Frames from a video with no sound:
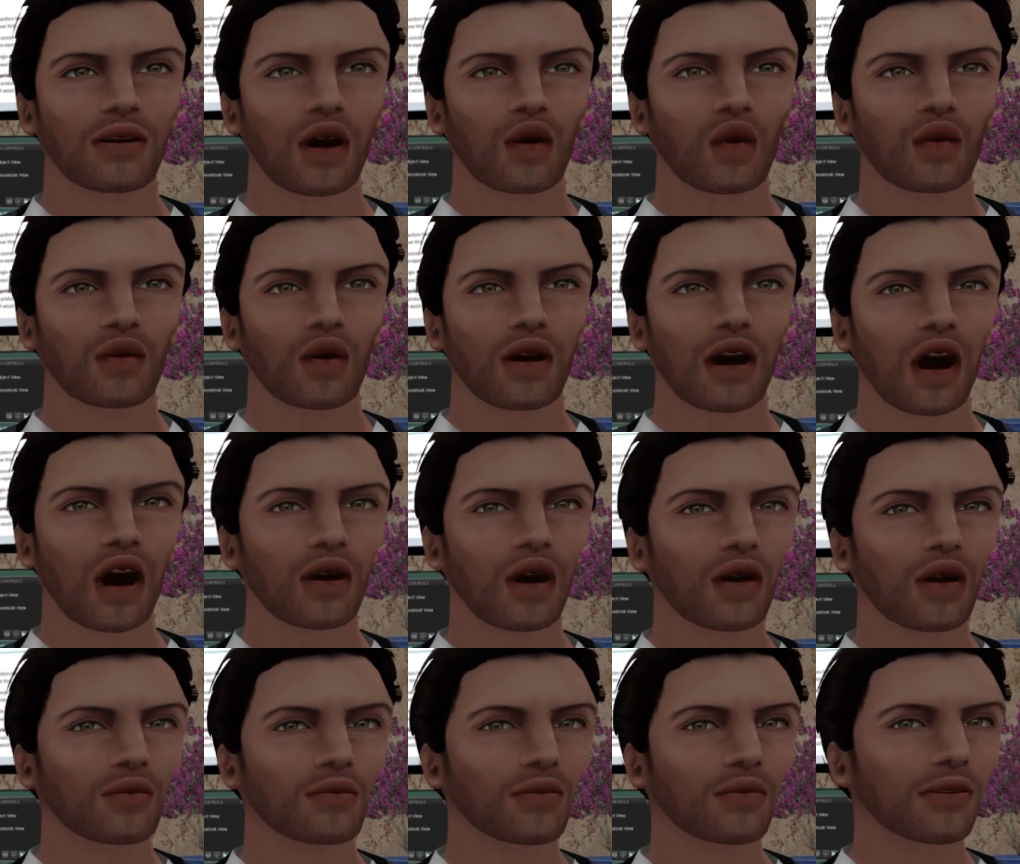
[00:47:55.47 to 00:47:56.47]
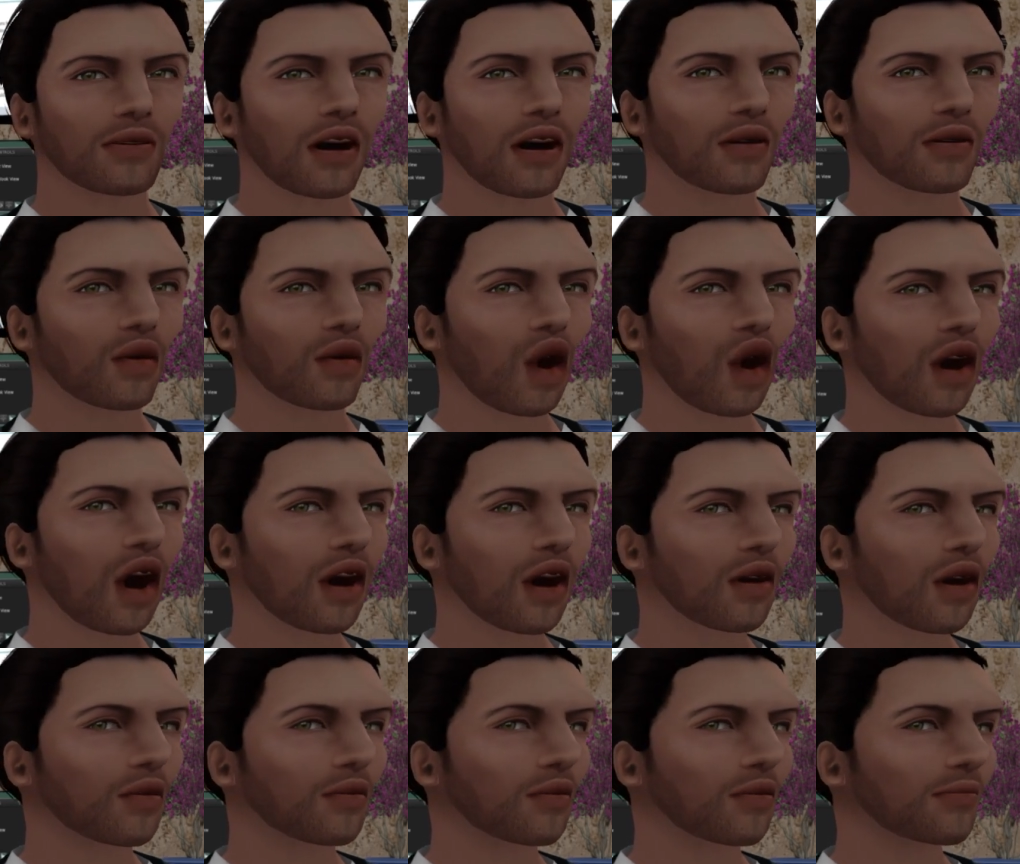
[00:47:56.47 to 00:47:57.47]
for that. And I
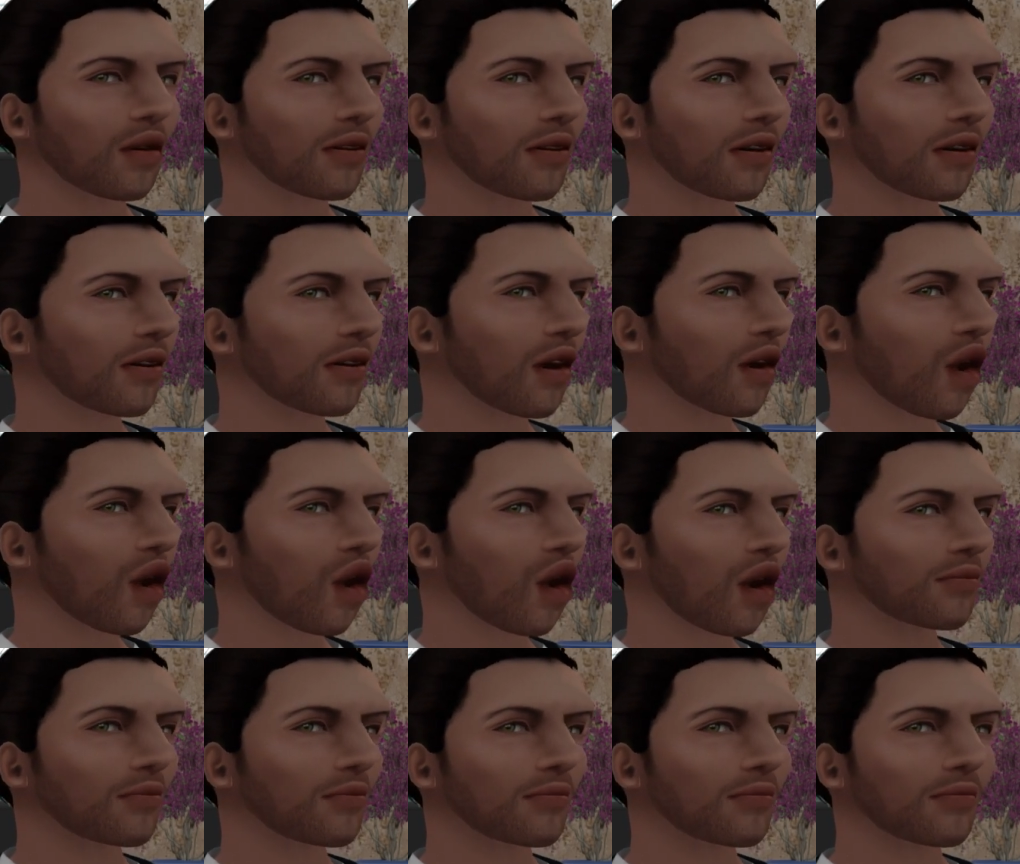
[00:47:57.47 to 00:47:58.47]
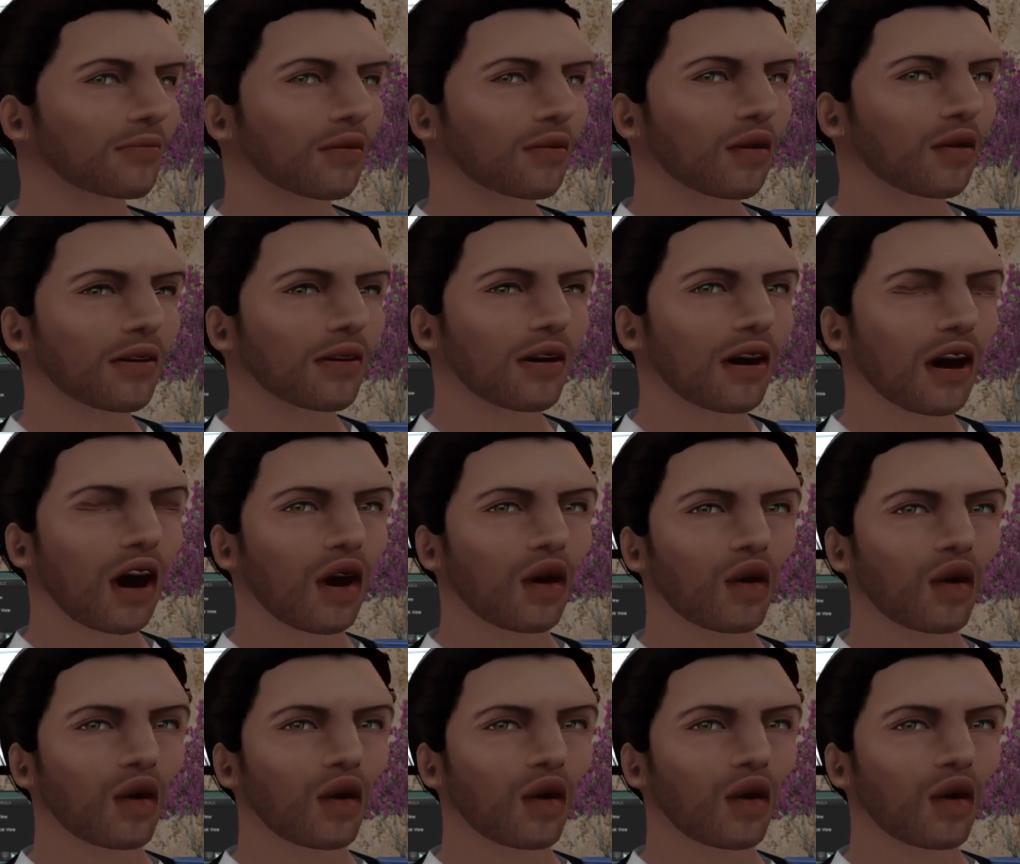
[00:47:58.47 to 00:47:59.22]
would encourage you later